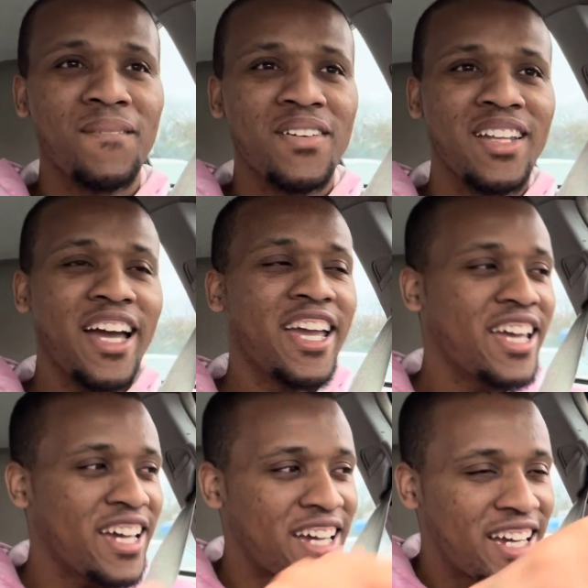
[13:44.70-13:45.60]

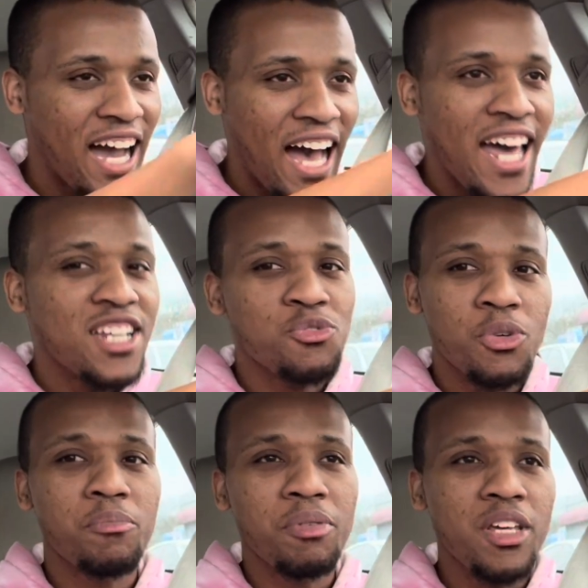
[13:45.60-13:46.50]
Like, God is
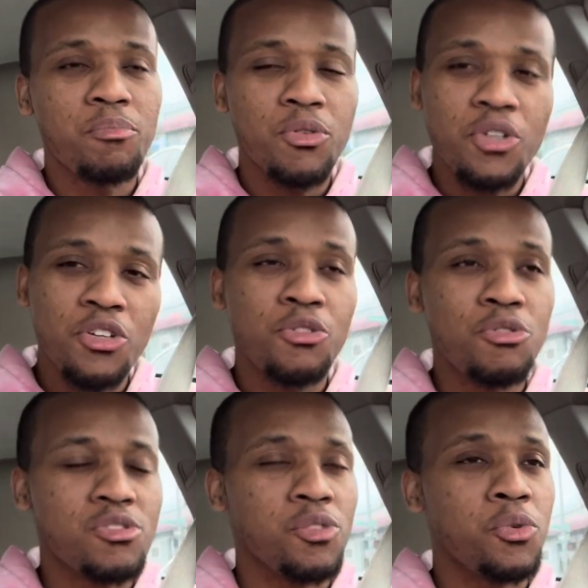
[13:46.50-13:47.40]
what people
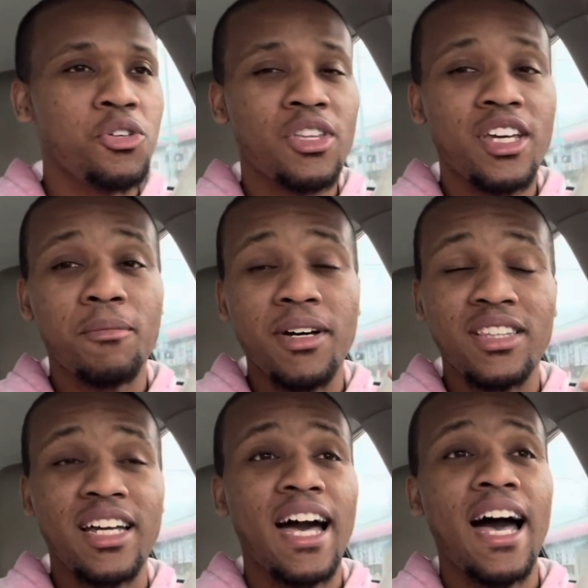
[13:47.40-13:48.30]
use, and when you think about
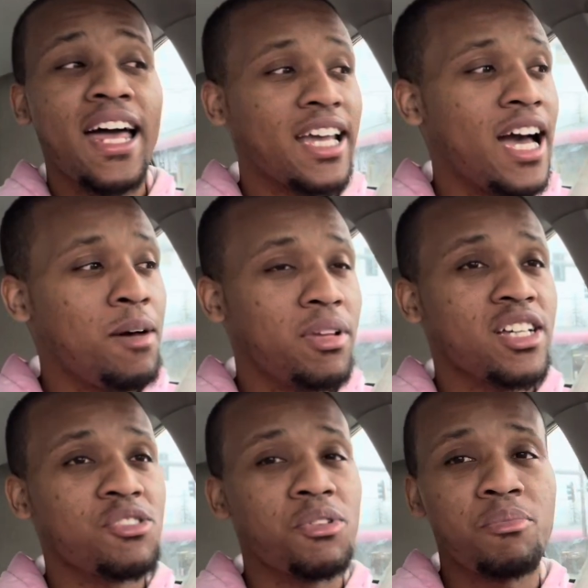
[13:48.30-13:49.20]
the God
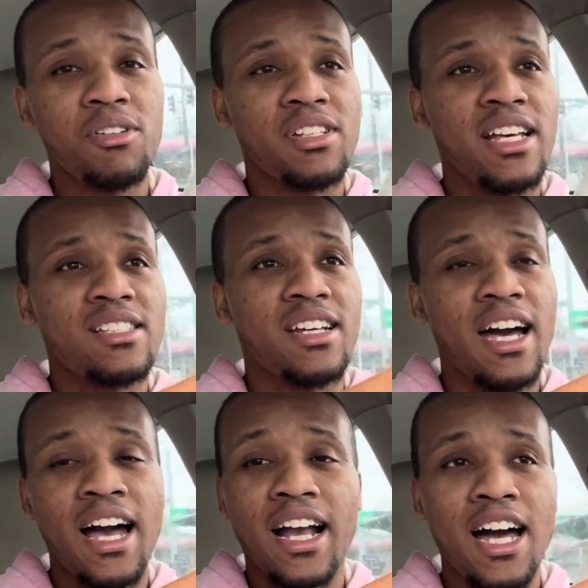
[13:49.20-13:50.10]
complex, when a person has a
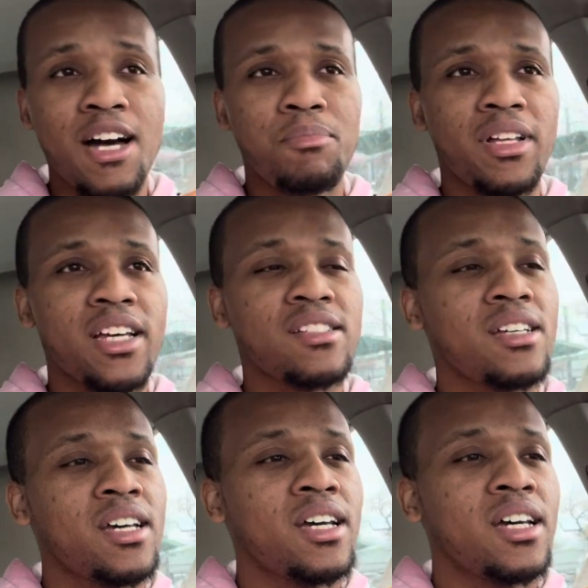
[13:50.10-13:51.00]
God complex,
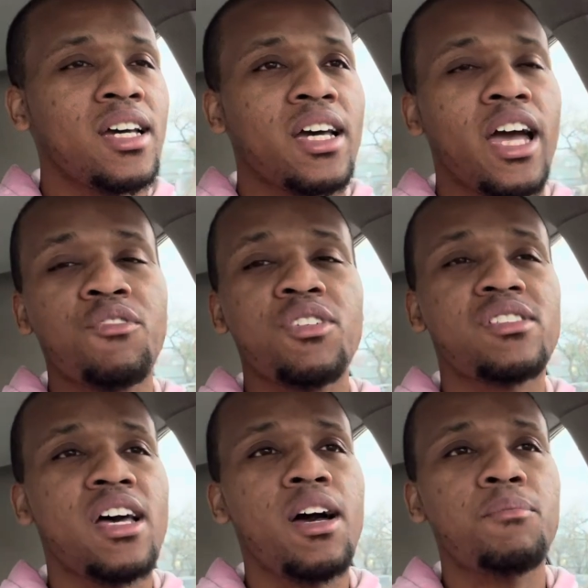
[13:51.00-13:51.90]
every
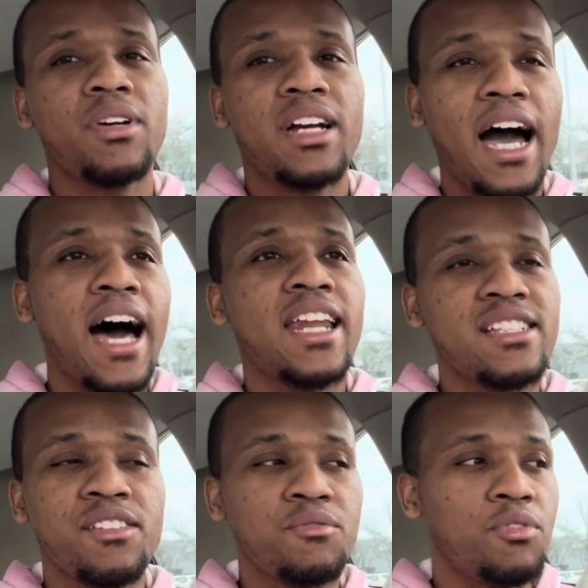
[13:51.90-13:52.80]
time God
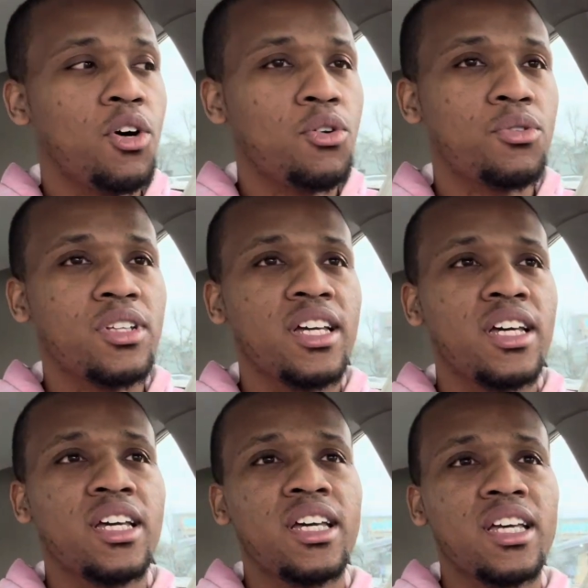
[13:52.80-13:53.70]
is invoked,
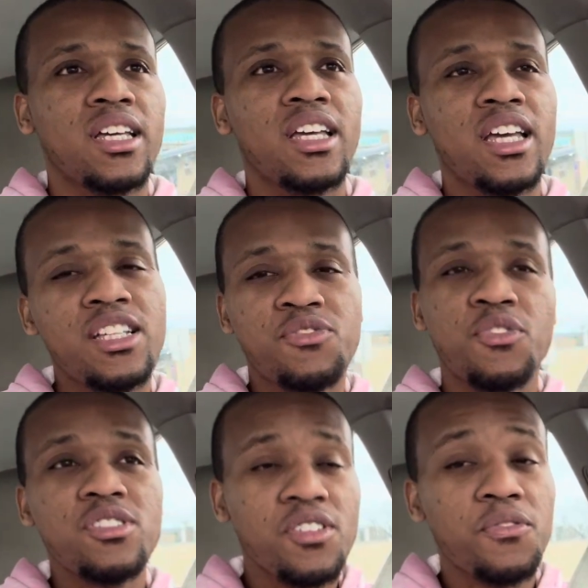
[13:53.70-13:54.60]
it's
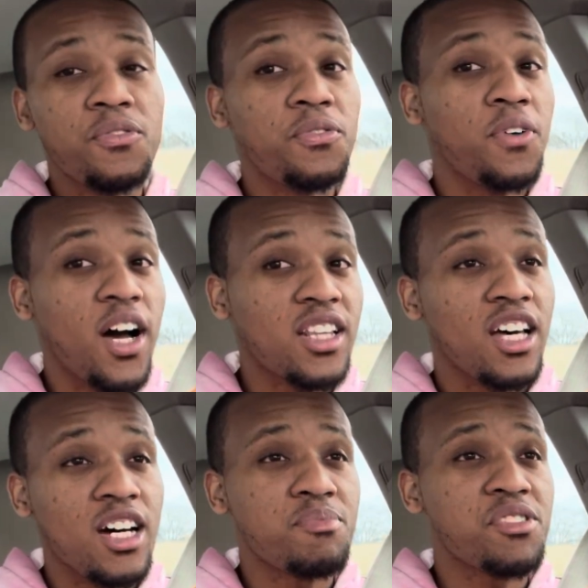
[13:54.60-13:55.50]
for some fucked
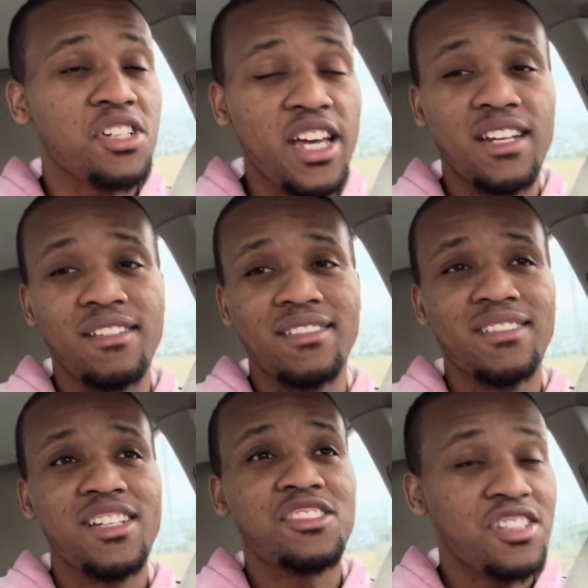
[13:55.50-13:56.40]
up shit.
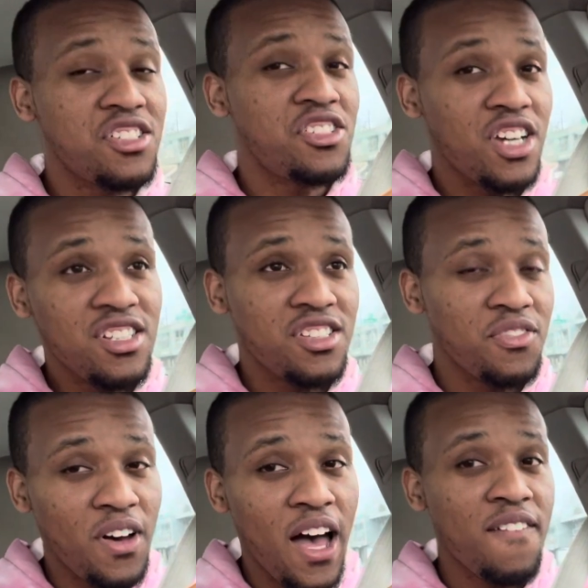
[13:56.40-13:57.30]
It's to
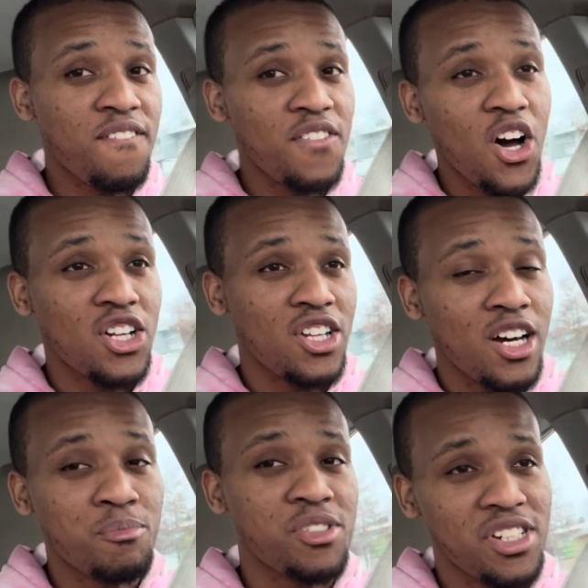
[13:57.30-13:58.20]
justify fucked
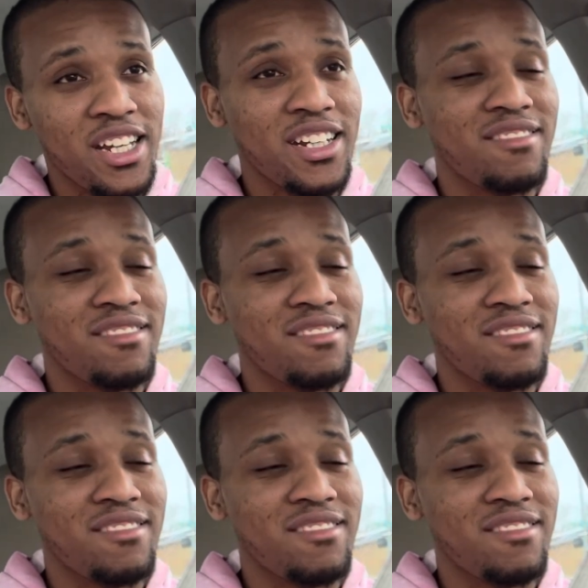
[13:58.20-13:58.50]
up shit.